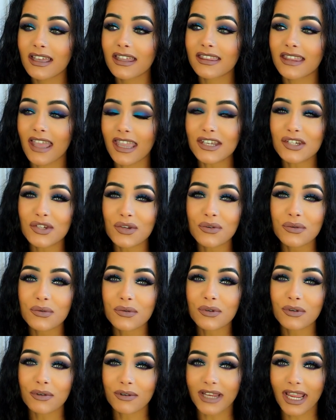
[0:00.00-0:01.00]
they do
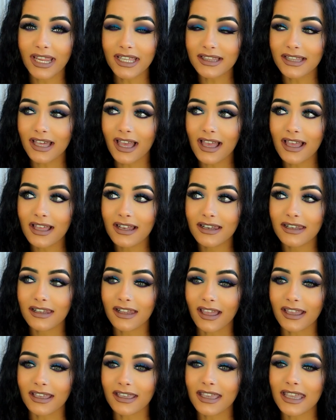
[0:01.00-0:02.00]
create that
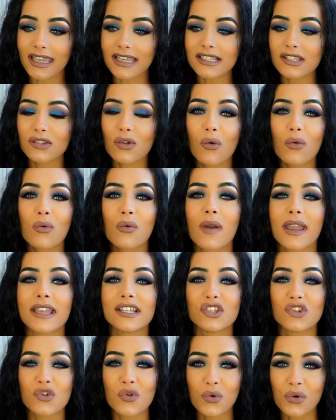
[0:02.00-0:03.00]
like it's not
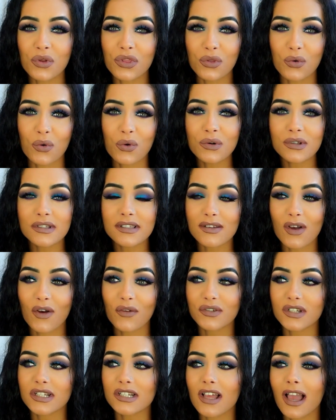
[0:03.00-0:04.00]
always your thoughts
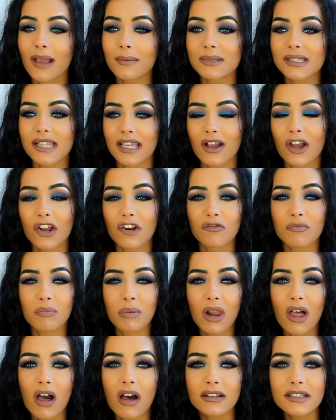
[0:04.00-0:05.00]
oftentimes they're kind of
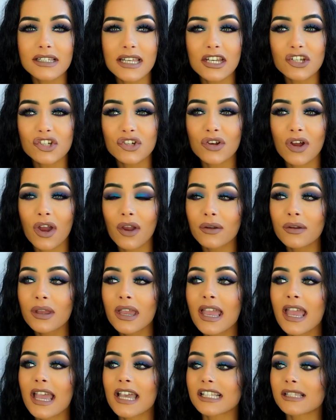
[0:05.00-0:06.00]
planted you know
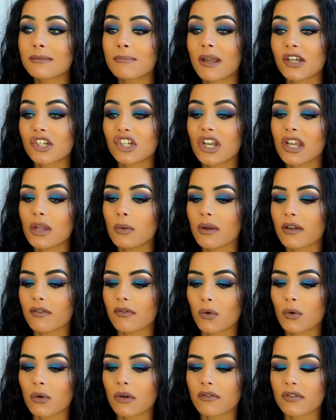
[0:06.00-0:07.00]
especially with
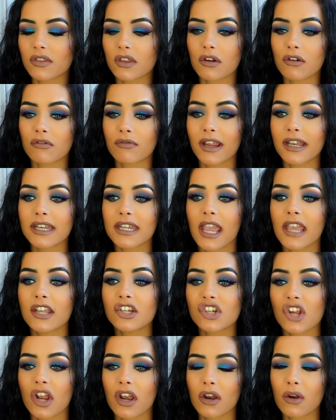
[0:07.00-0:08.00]
all of the
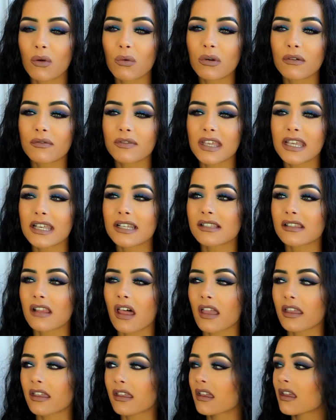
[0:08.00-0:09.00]
radiation and all of these
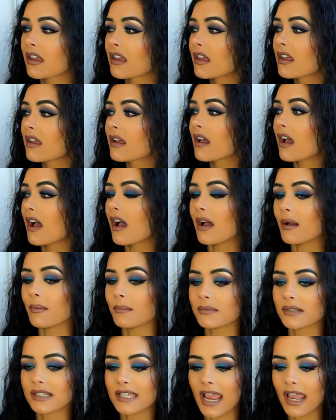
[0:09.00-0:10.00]
like
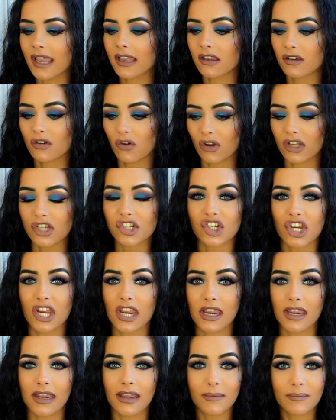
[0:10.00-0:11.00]
um,
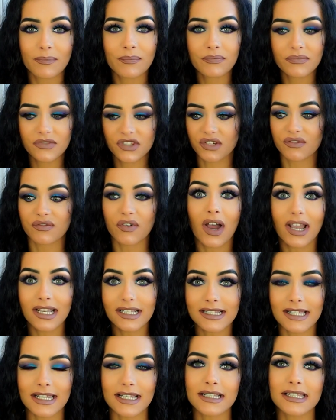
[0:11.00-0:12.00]
technology
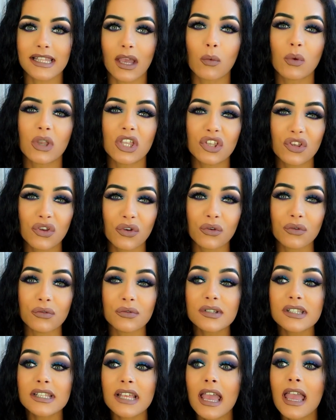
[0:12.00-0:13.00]
devices that we
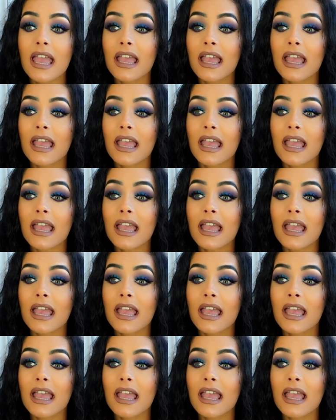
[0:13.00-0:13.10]
use